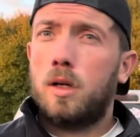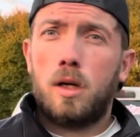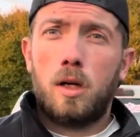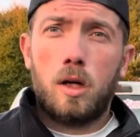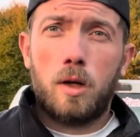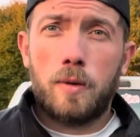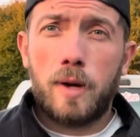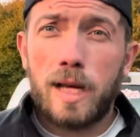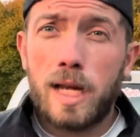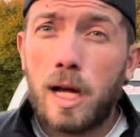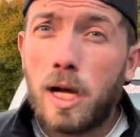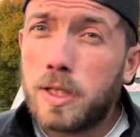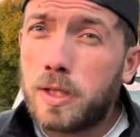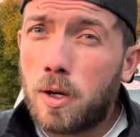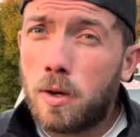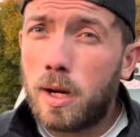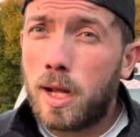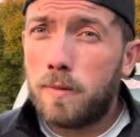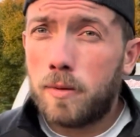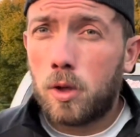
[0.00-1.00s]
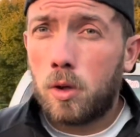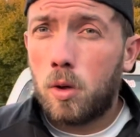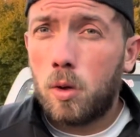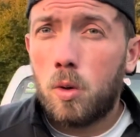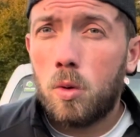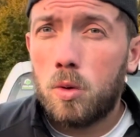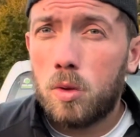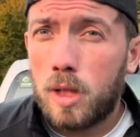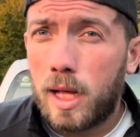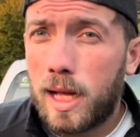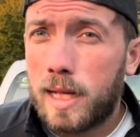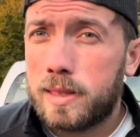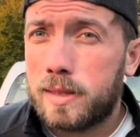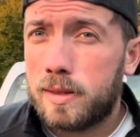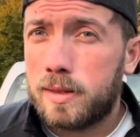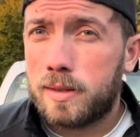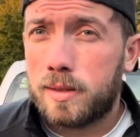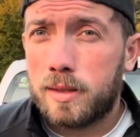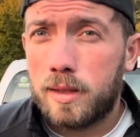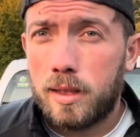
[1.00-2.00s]
All right, now I don't have a whole lot
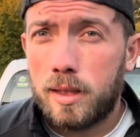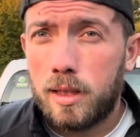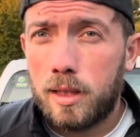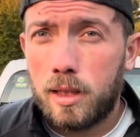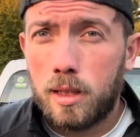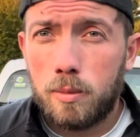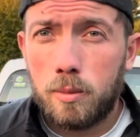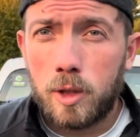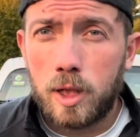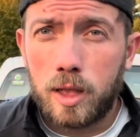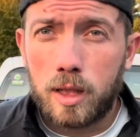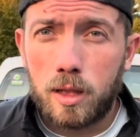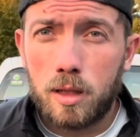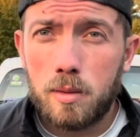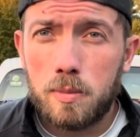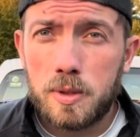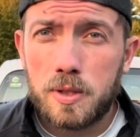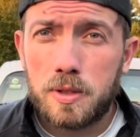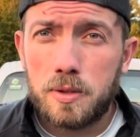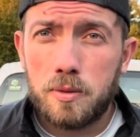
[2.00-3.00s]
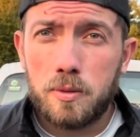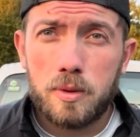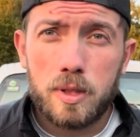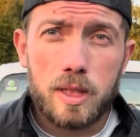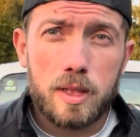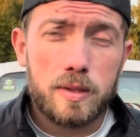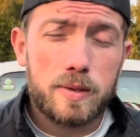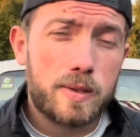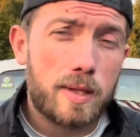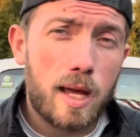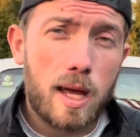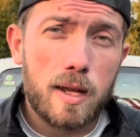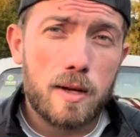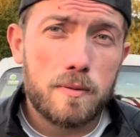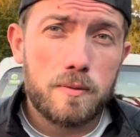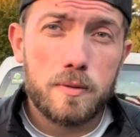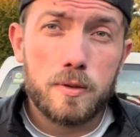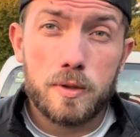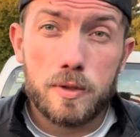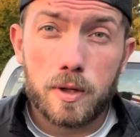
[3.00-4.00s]
to say when it comes to the side
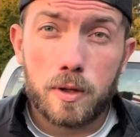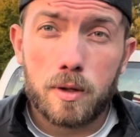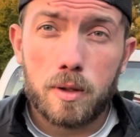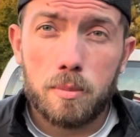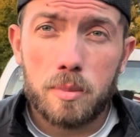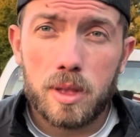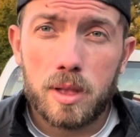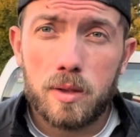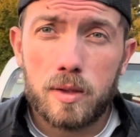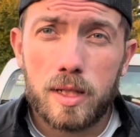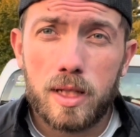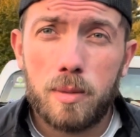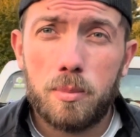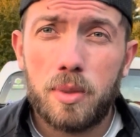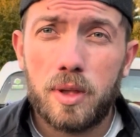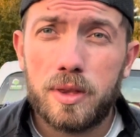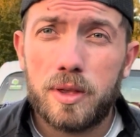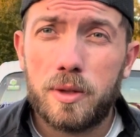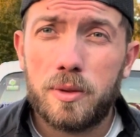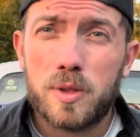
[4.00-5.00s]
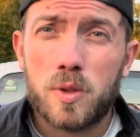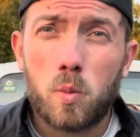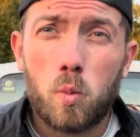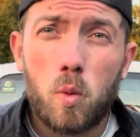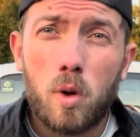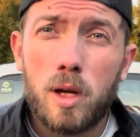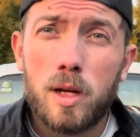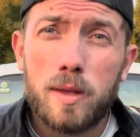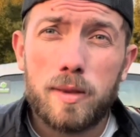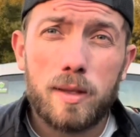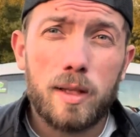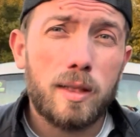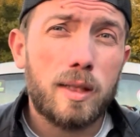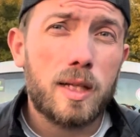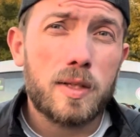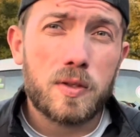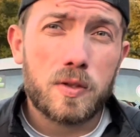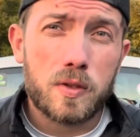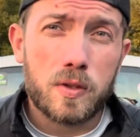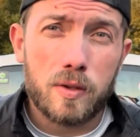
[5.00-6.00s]
of durability, but there is one thing
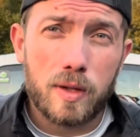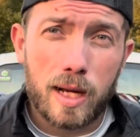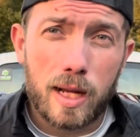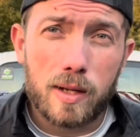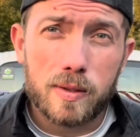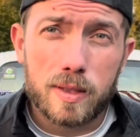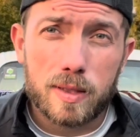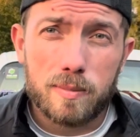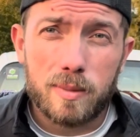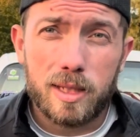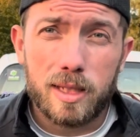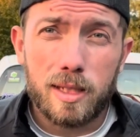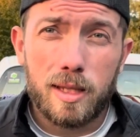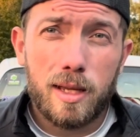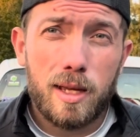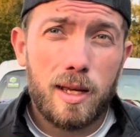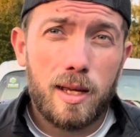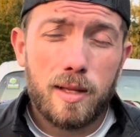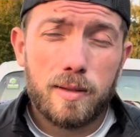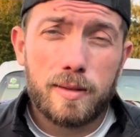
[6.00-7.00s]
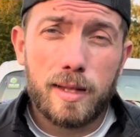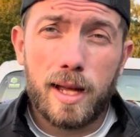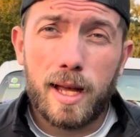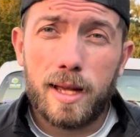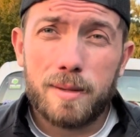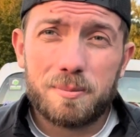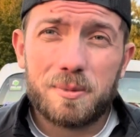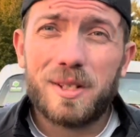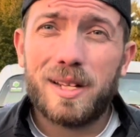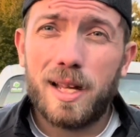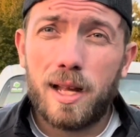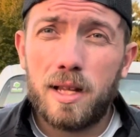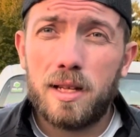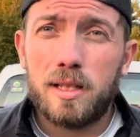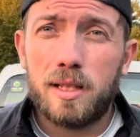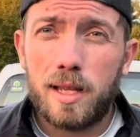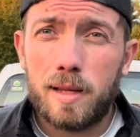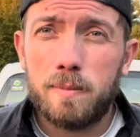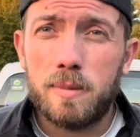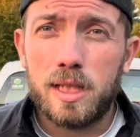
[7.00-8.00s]
that stood out to me that kind
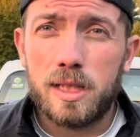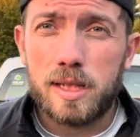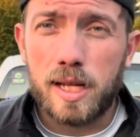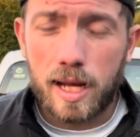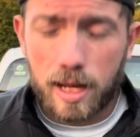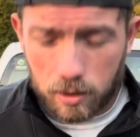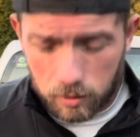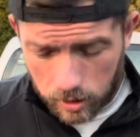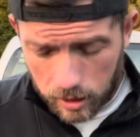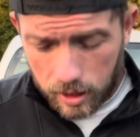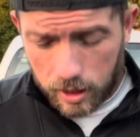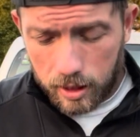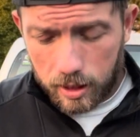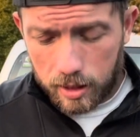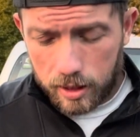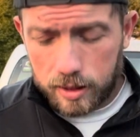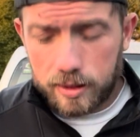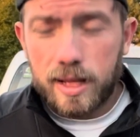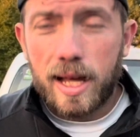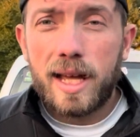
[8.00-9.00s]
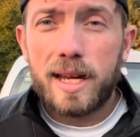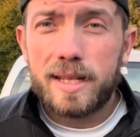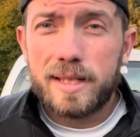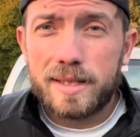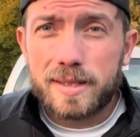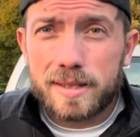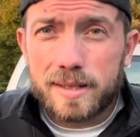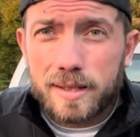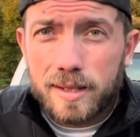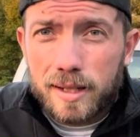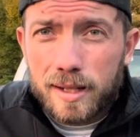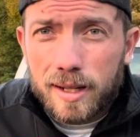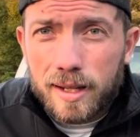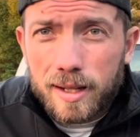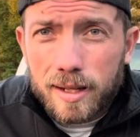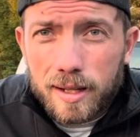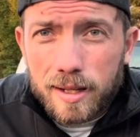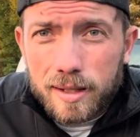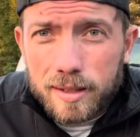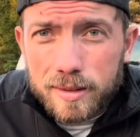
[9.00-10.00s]
of let me down, and that is
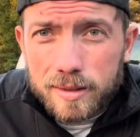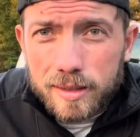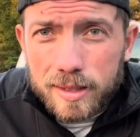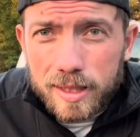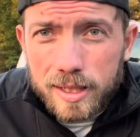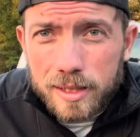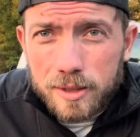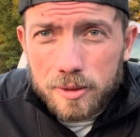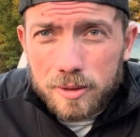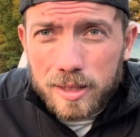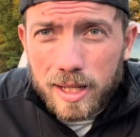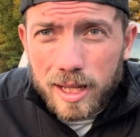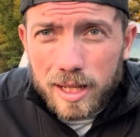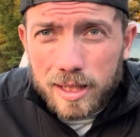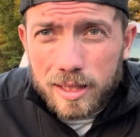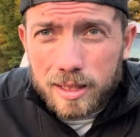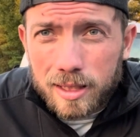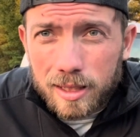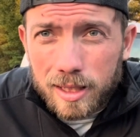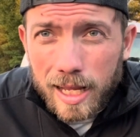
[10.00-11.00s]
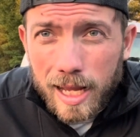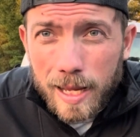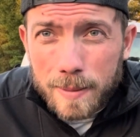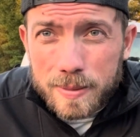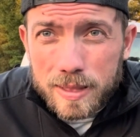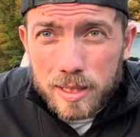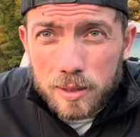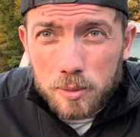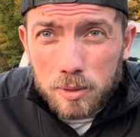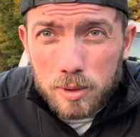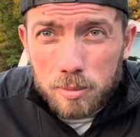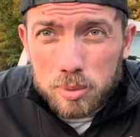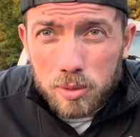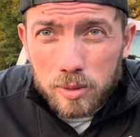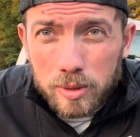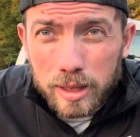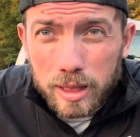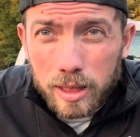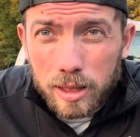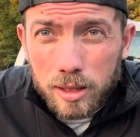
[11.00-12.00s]
the heel kind of collapsed at one
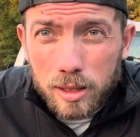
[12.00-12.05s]
point.